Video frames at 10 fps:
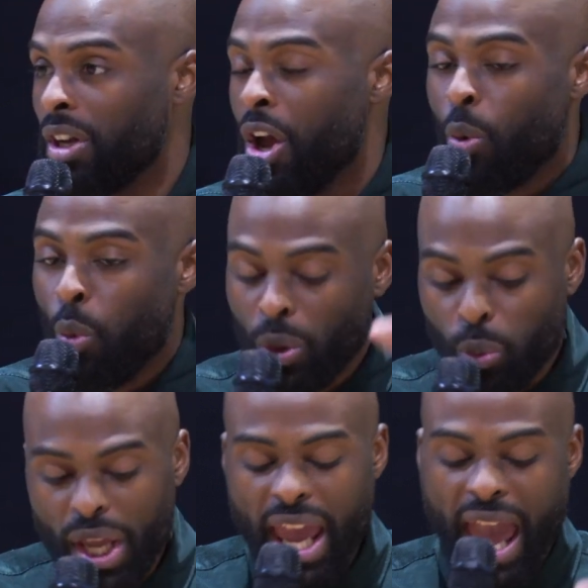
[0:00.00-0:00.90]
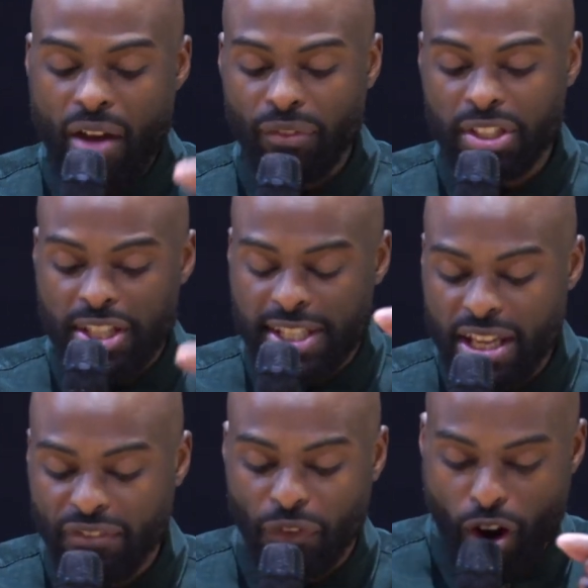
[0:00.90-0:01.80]
When we have a
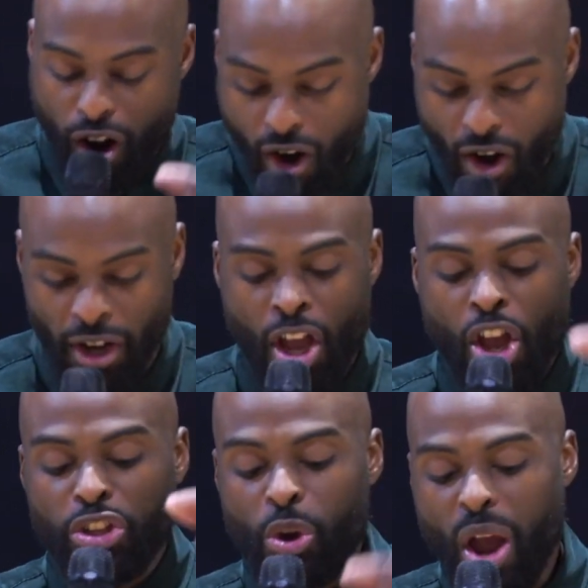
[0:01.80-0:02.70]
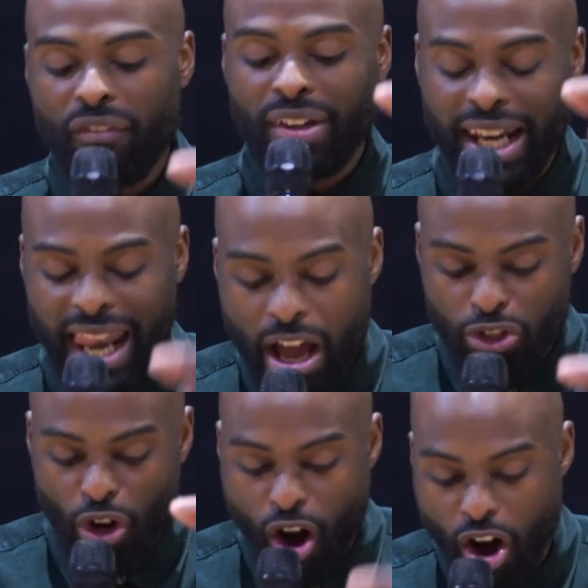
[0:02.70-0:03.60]
deceitful heart, you have allowed
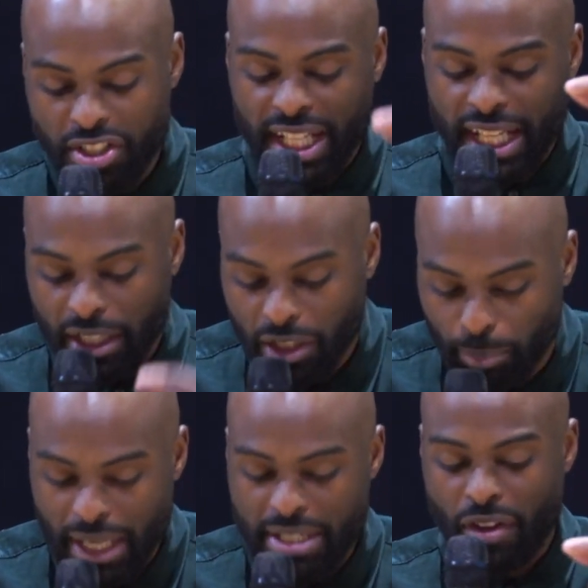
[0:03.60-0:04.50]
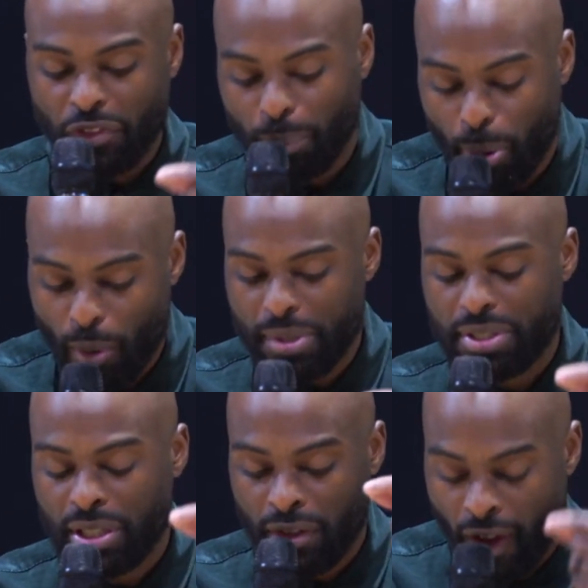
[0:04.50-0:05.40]
your heart to get into the place of the purpose
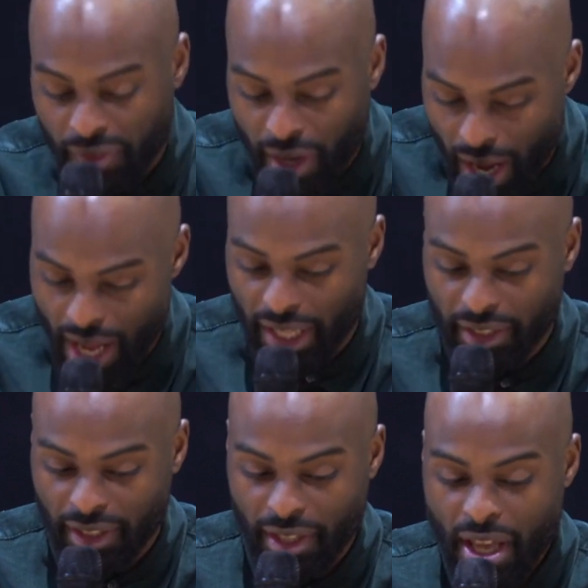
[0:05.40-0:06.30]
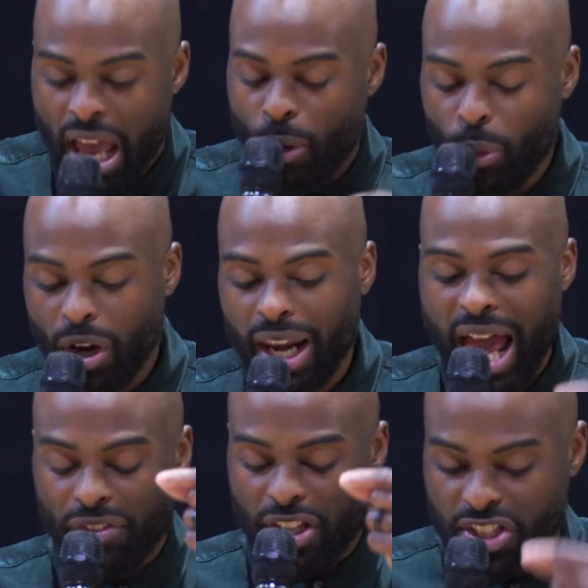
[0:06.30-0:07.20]
of God. And we
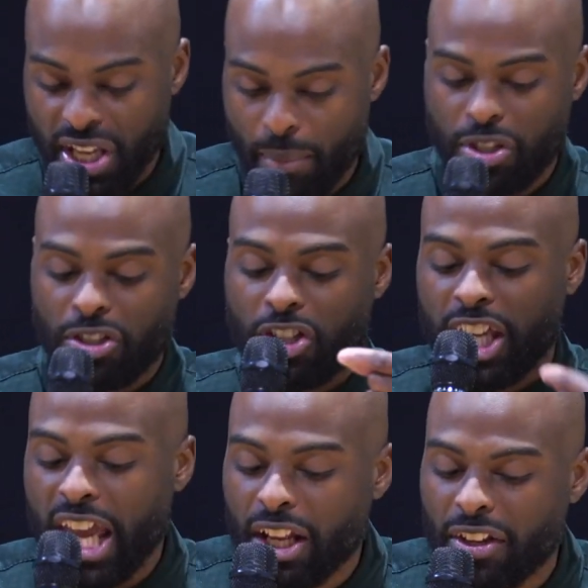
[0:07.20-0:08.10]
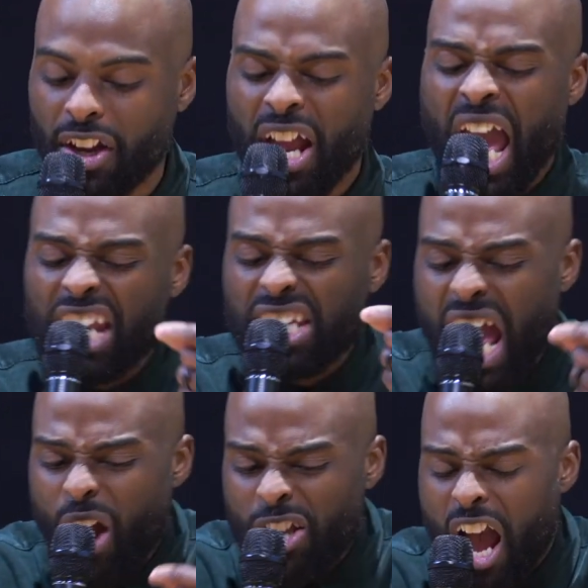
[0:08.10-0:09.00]
allowed deception to get in there. And
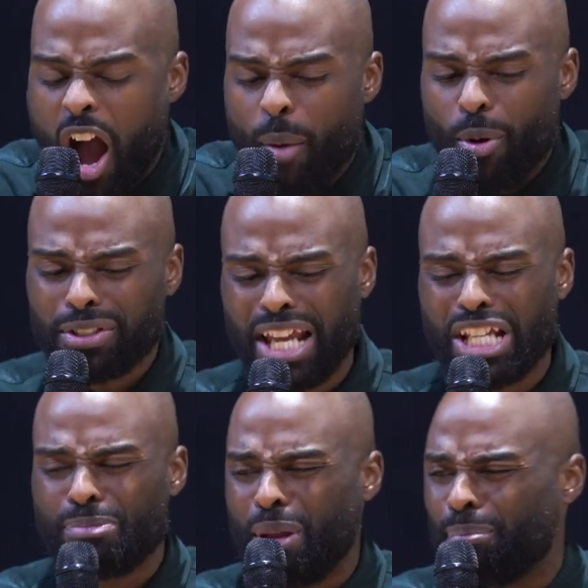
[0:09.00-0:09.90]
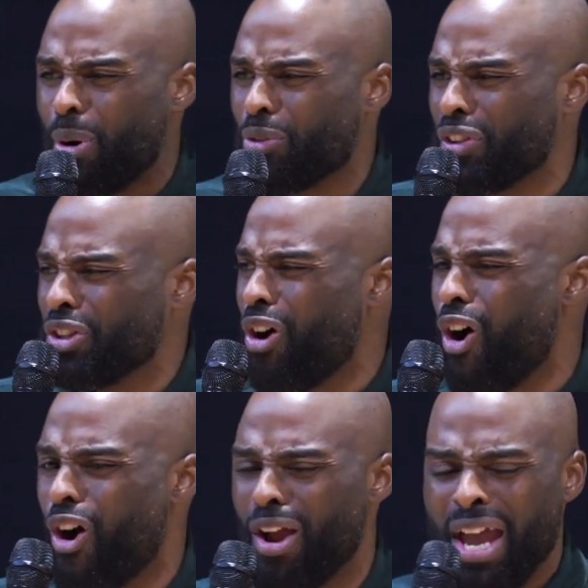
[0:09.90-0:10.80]
now it's almost like it's been birthed in your
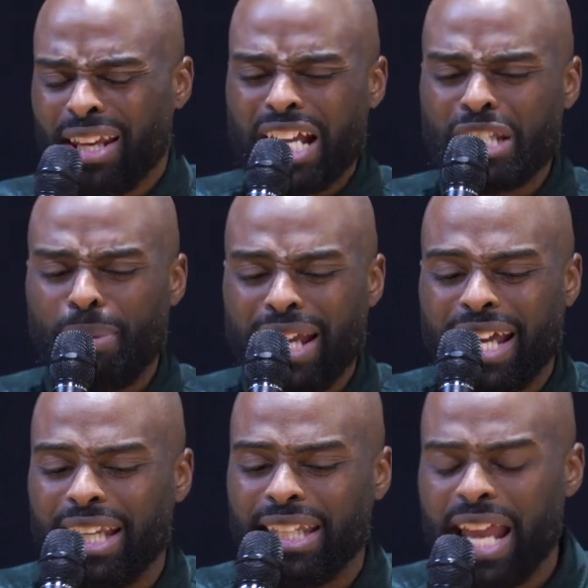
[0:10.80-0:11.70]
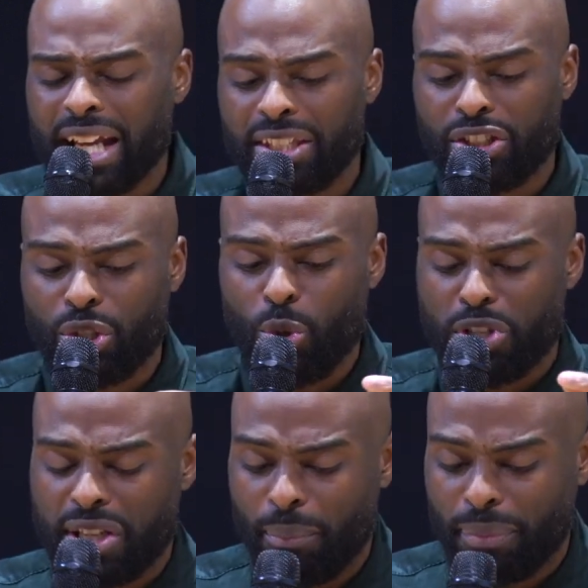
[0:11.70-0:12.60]
heart, like it's been connected to
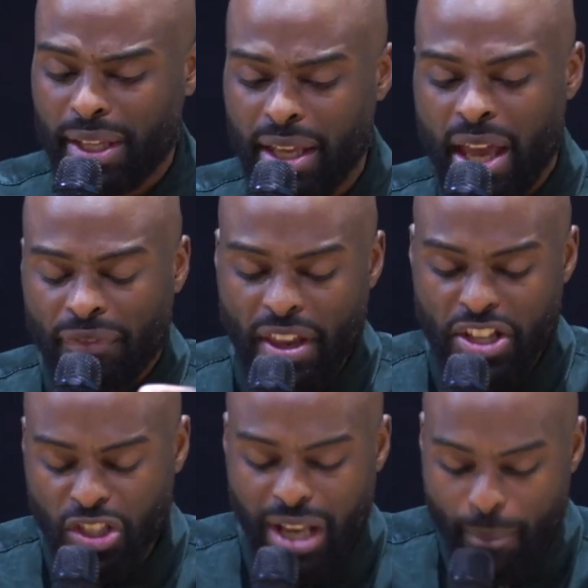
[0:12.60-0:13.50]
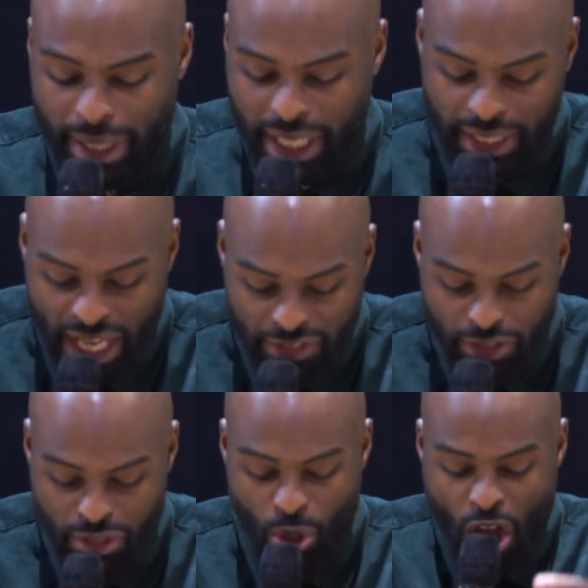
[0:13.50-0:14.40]
something that it should not be connected
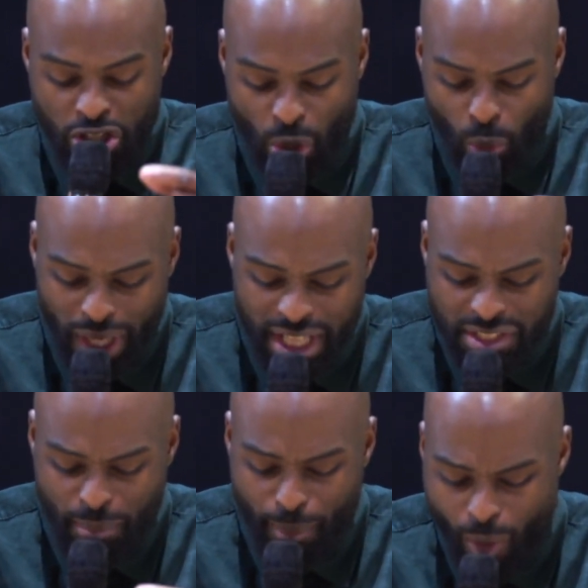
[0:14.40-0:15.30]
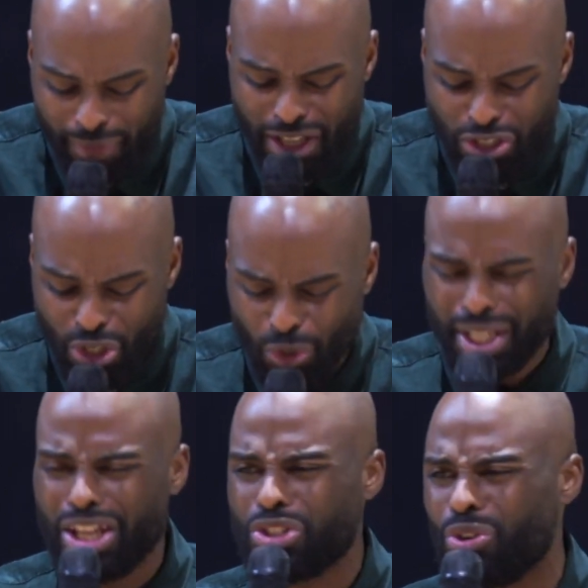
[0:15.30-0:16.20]
to. So when is the moment that you're going to
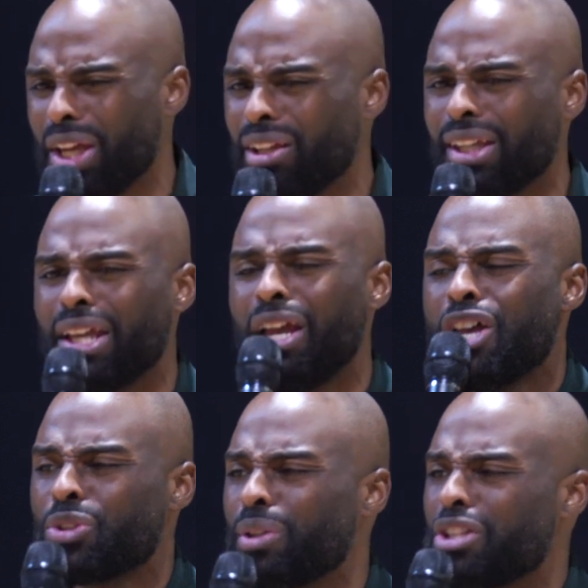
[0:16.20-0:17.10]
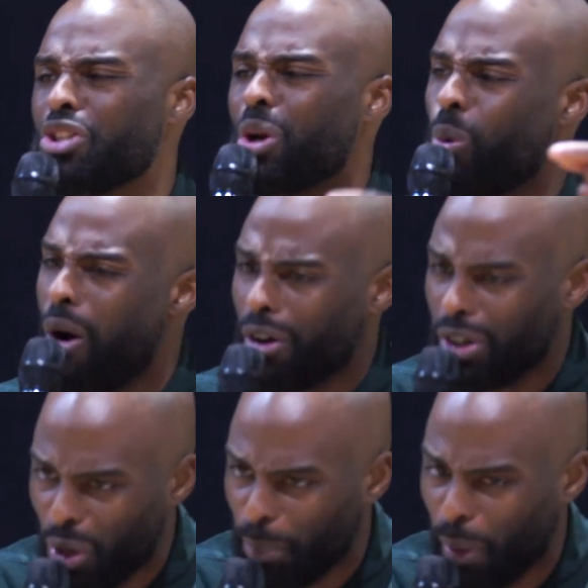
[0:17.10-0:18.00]
get your healing so that you can walk in
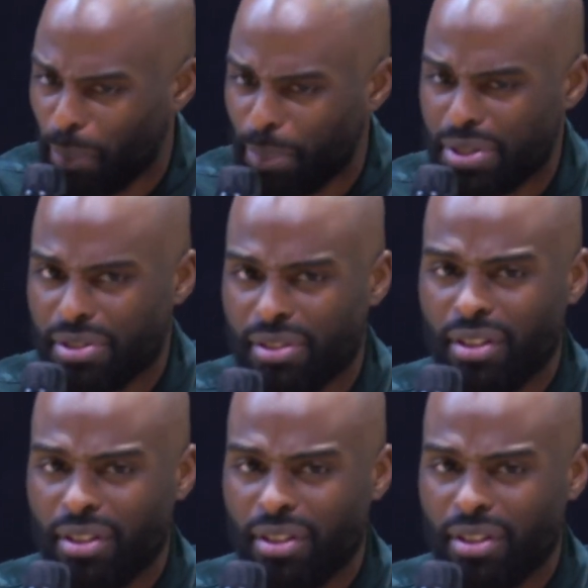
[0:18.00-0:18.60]
your purpose?